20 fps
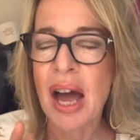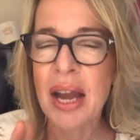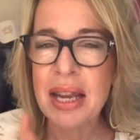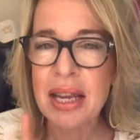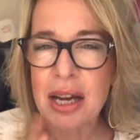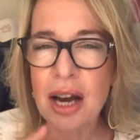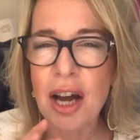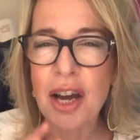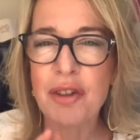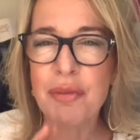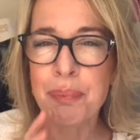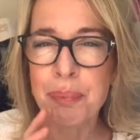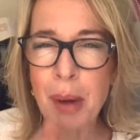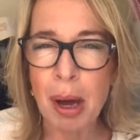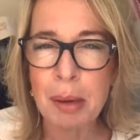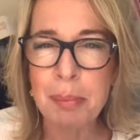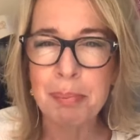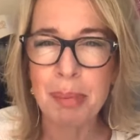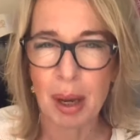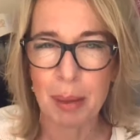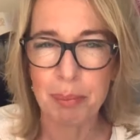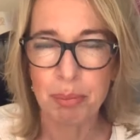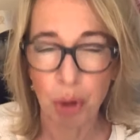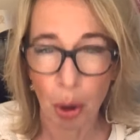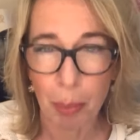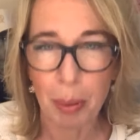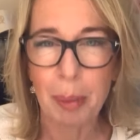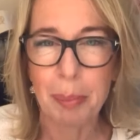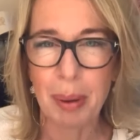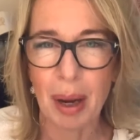any kind of bun,
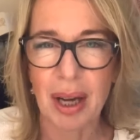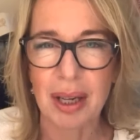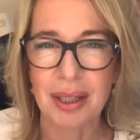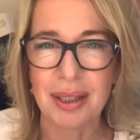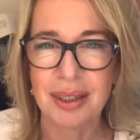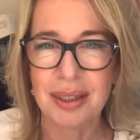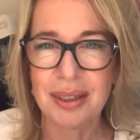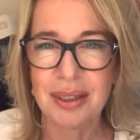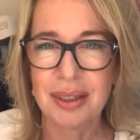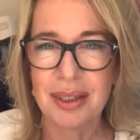proper bun.